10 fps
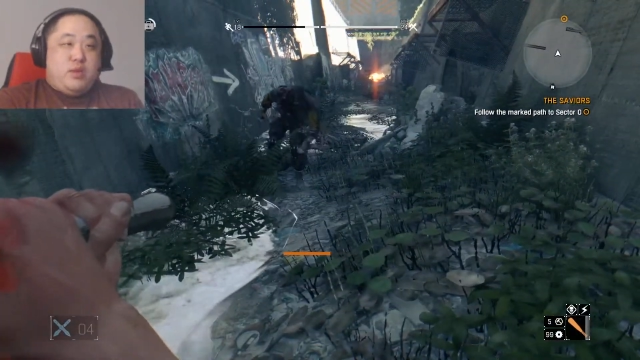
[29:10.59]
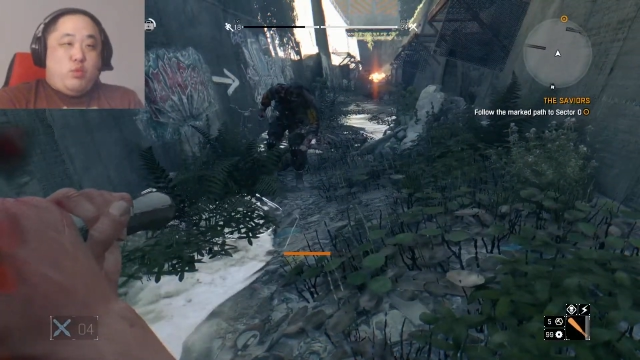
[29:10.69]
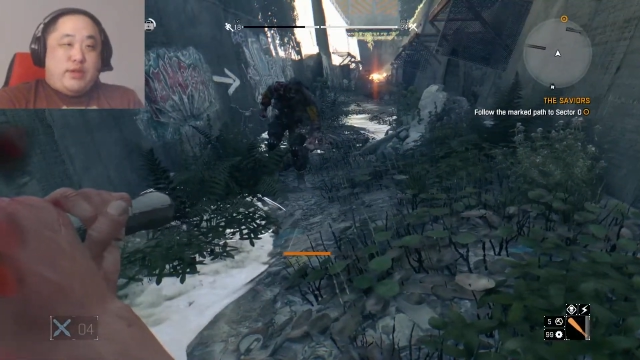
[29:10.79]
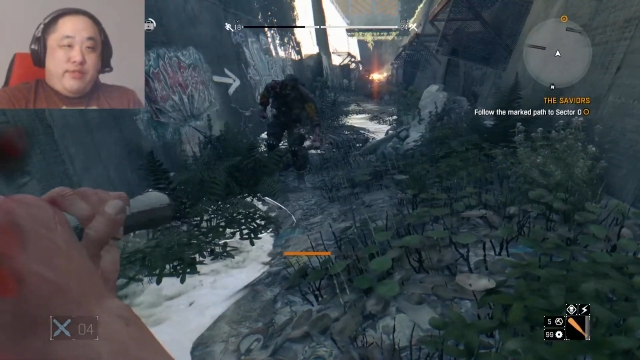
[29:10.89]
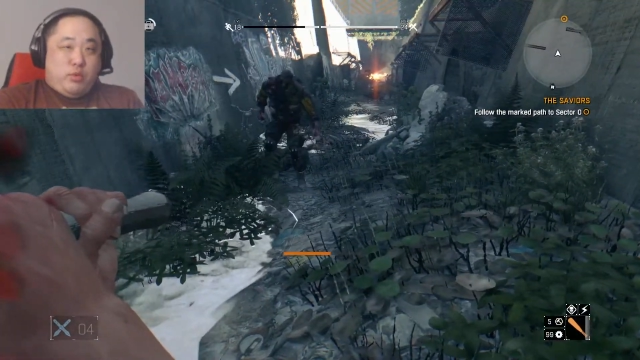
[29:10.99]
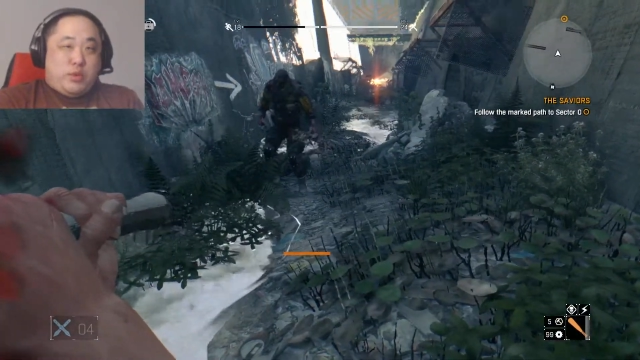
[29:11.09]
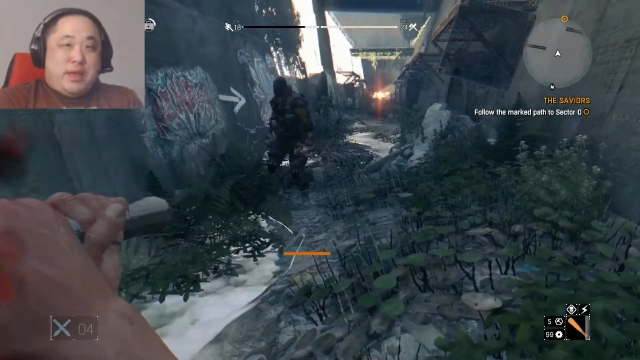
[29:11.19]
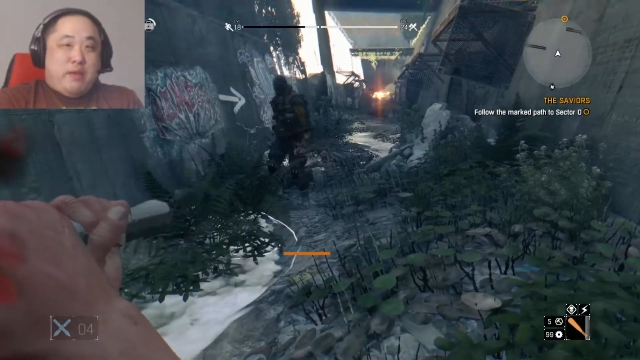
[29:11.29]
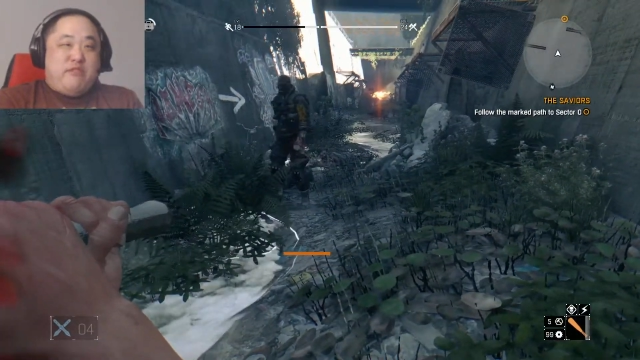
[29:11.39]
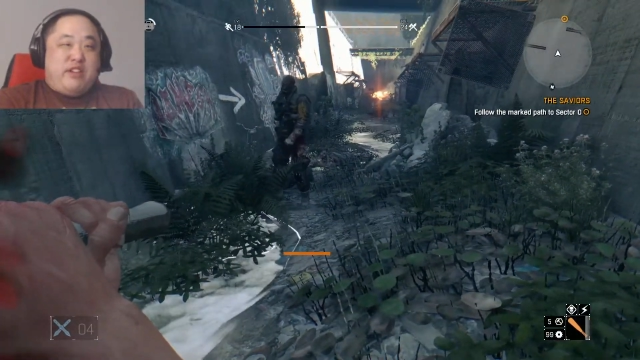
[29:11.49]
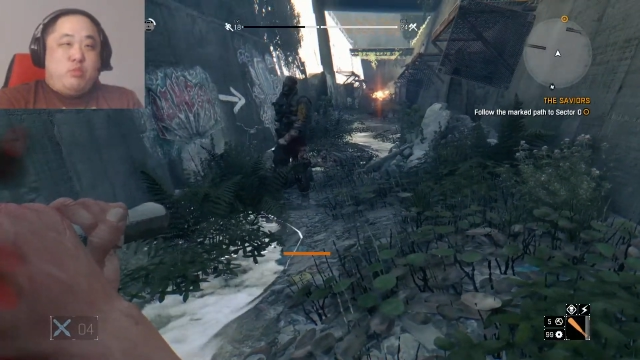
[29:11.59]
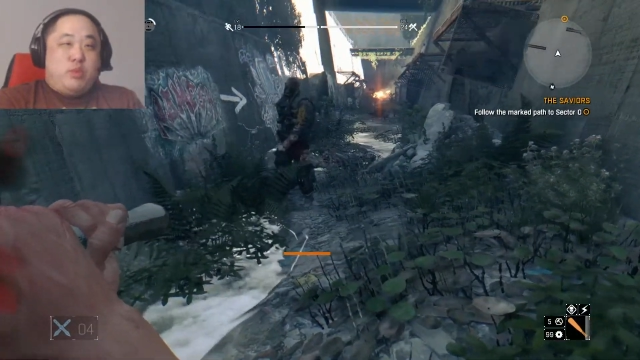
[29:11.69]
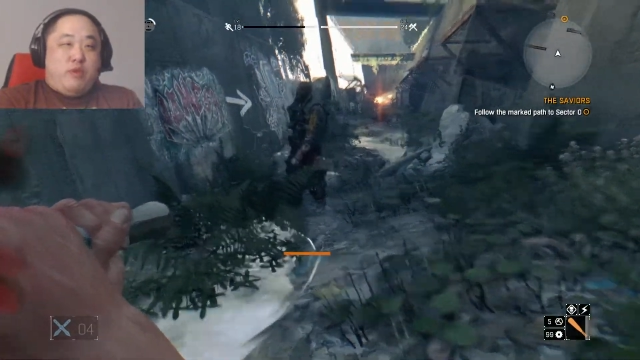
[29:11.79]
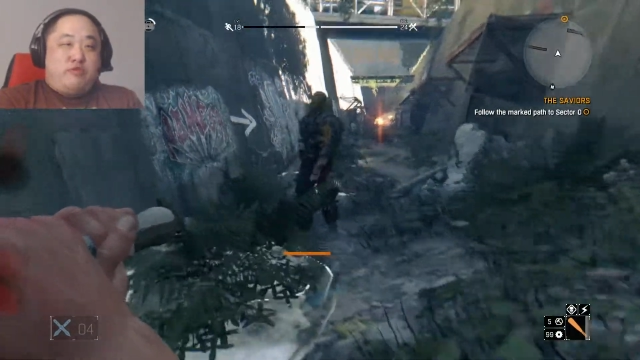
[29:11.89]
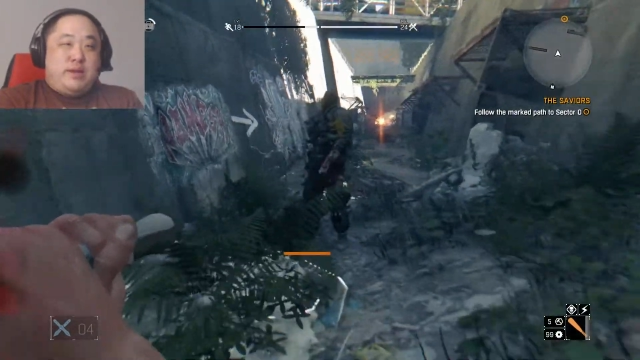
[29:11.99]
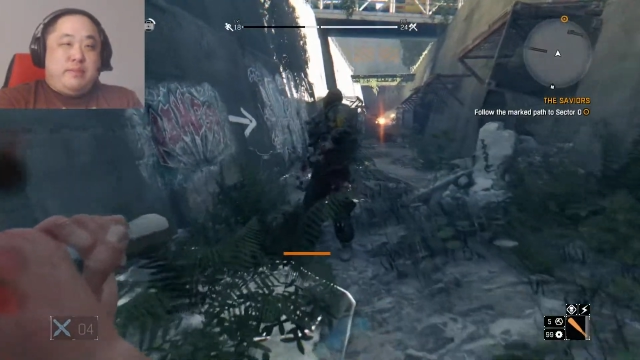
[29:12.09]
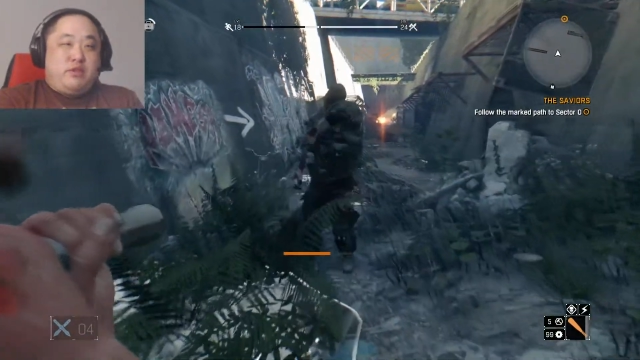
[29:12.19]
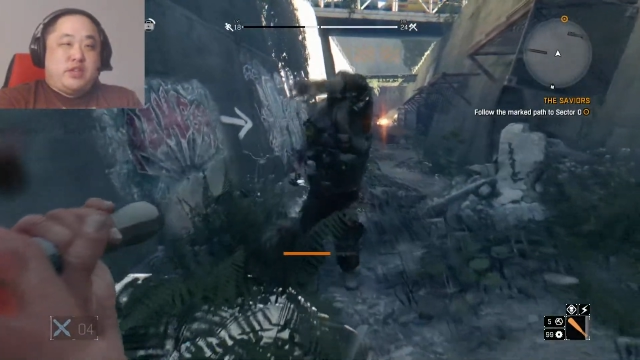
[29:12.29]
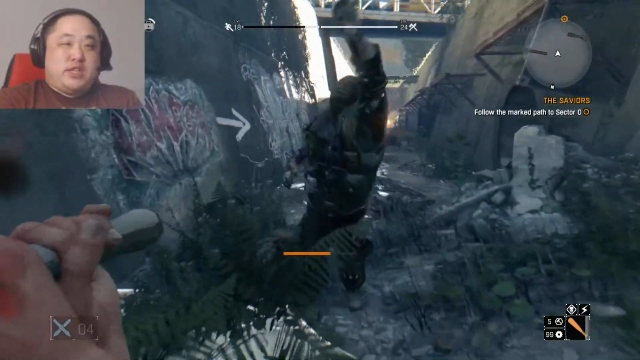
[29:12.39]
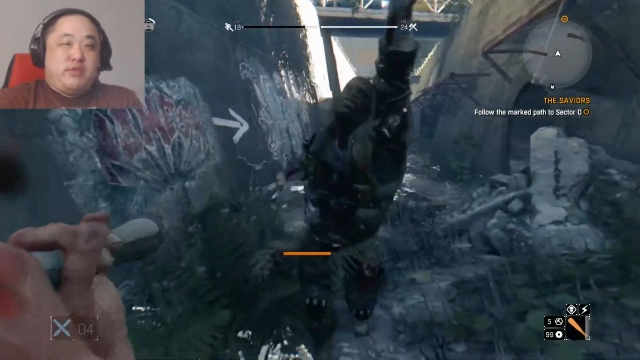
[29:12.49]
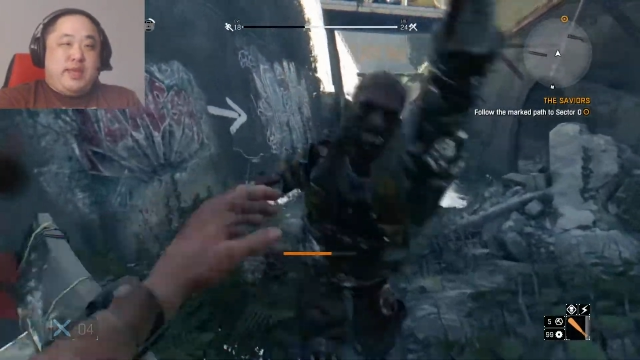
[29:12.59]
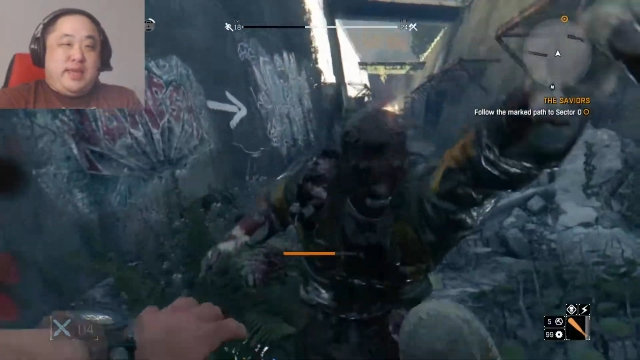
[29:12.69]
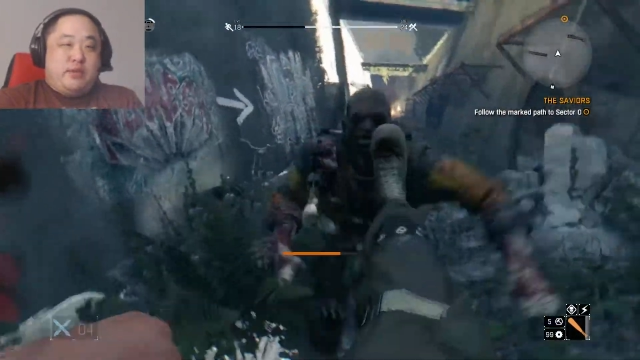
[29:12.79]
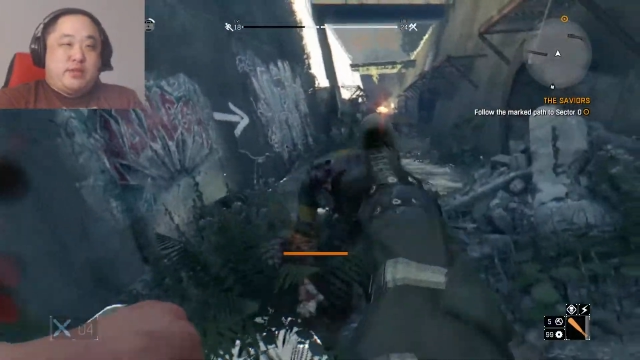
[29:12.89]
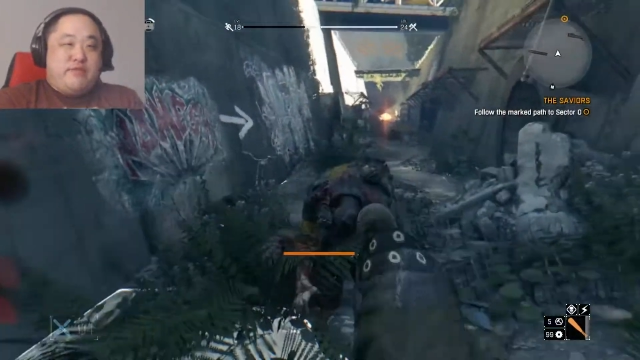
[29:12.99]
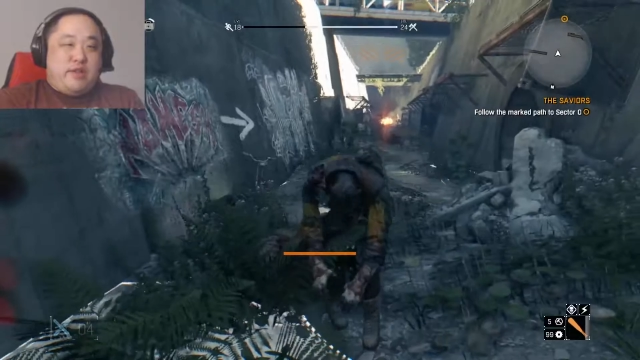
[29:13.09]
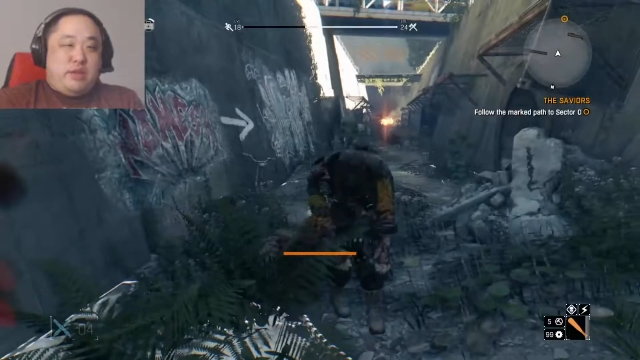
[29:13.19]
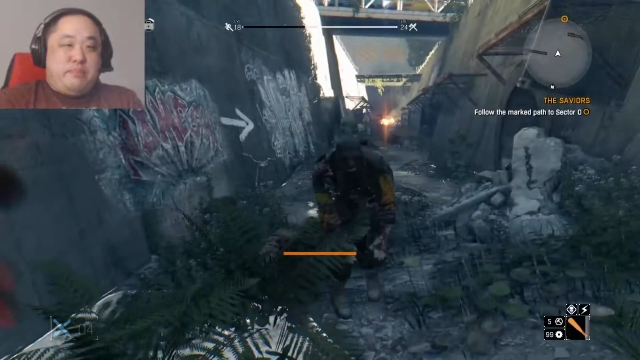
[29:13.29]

Which I think worked out very well for him, considering he was a very